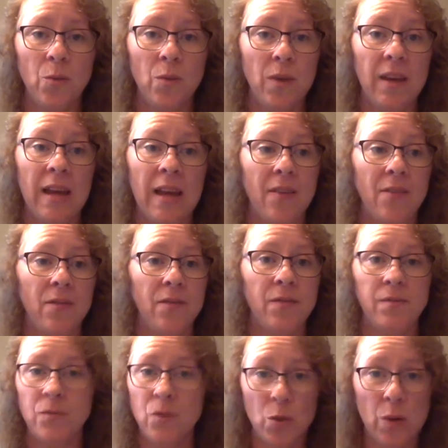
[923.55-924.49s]
We have
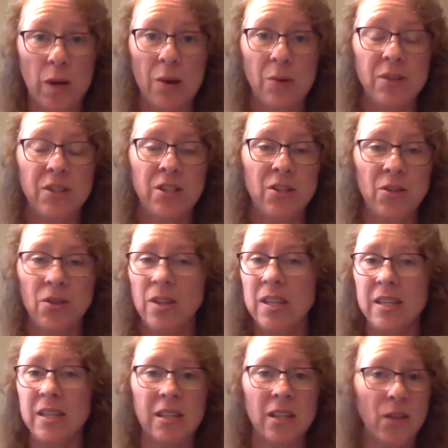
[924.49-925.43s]
2 hours to do
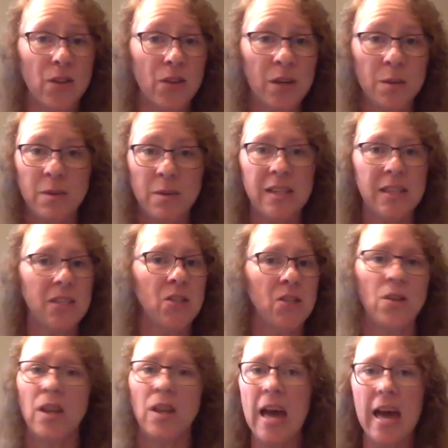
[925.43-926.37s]
this and 30 minutes to
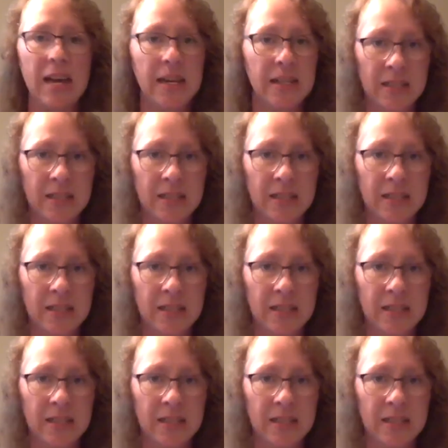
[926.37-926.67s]
do that